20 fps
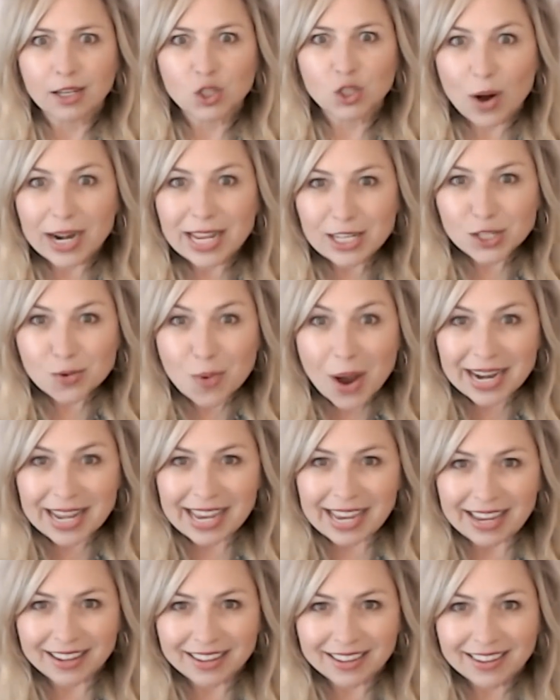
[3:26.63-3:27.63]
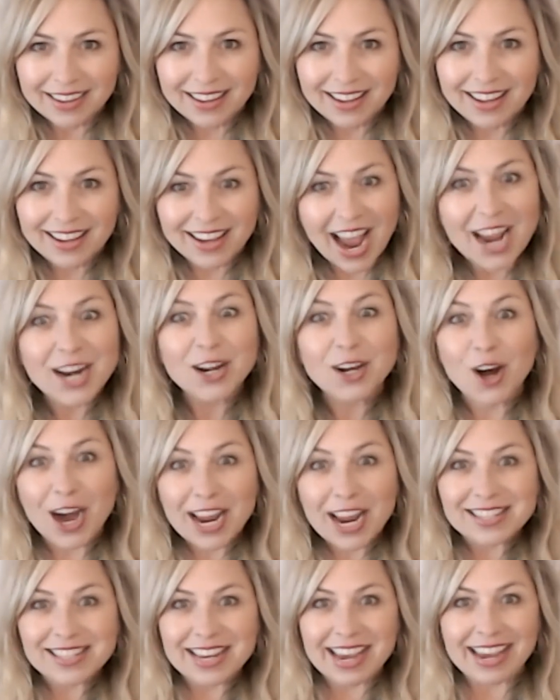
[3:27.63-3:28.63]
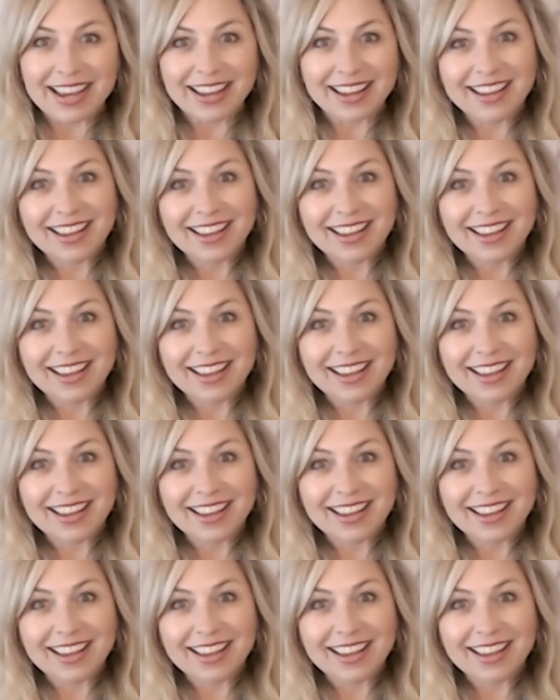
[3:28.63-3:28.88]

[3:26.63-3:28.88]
2020. Kind of crazy.